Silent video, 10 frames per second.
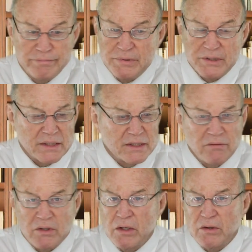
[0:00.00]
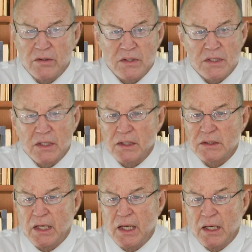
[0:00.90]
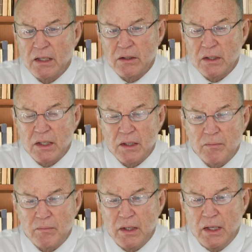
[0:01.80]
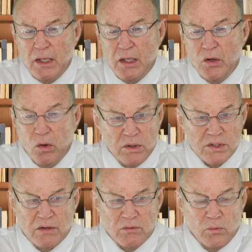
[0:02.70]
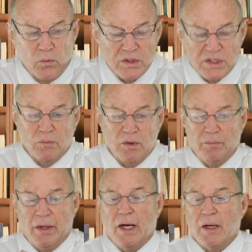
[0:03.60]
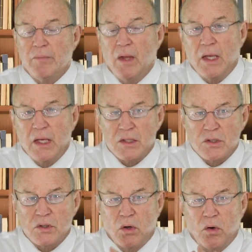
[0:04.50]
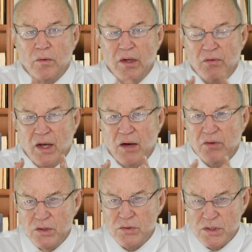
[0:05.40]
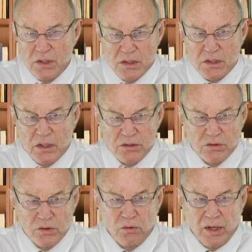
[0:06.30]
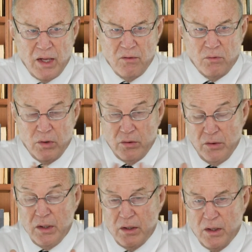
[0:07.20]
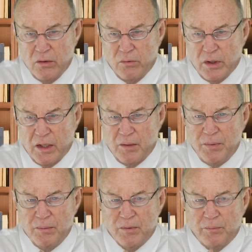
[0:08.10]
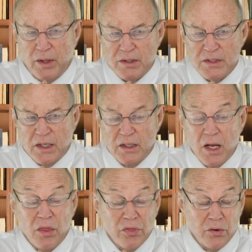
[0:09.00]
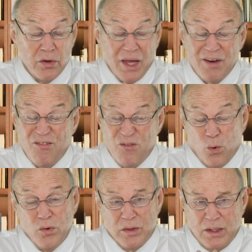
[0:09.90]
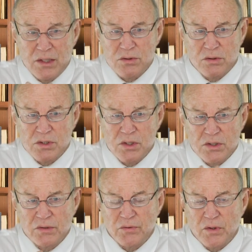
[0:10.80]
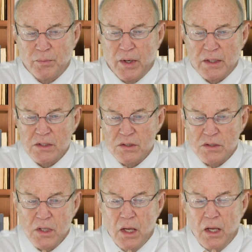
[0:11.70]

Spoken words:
600-700 of these things, and no one has ever sent one back. And so if you have interest in this laser and don't have one or need another one, a lot of people have bought a second and a third and a fourth laser, essentially, for their practices,